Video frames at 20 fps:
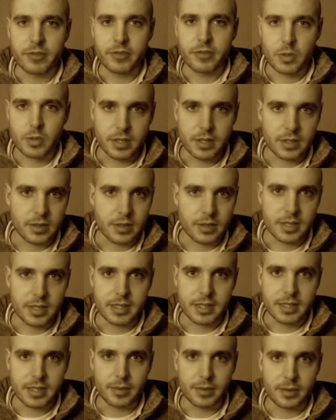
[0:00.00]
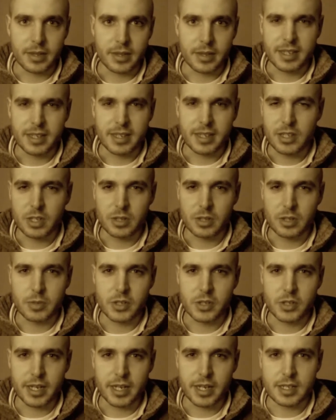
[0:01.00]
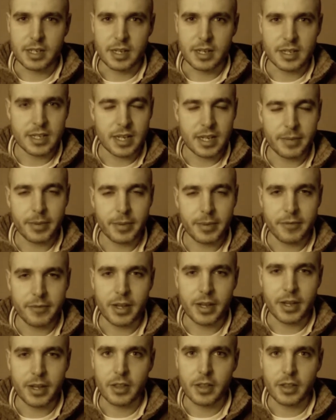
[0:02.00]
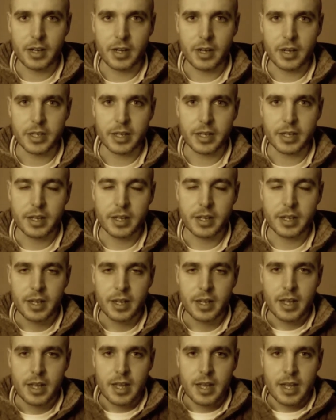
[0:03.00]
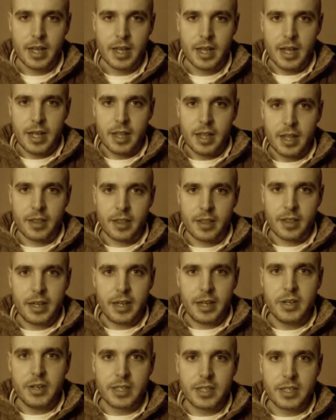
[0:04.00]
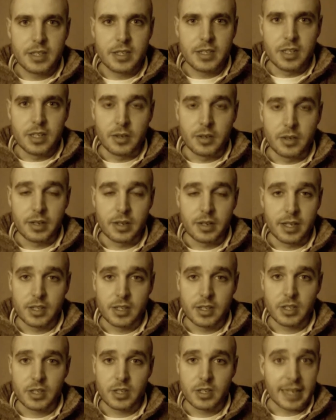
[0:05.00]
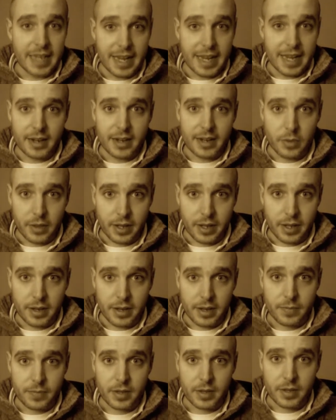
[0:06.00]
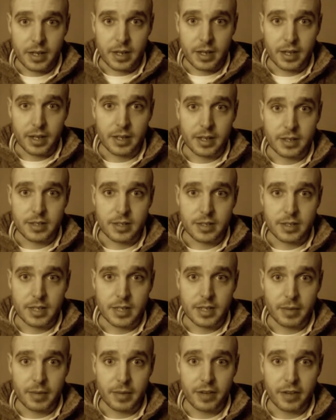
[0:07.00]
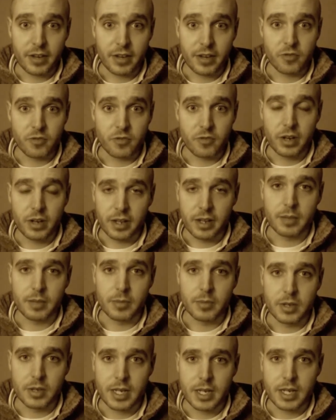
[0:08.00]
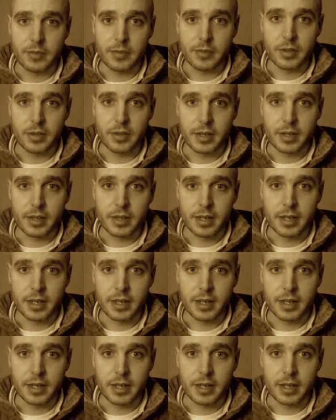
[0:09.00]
croissants, and that type of thing. Didn't do as much exercise, and I became very lethargic. The thing you need to do is just get out there, and I find running the most helpful thing,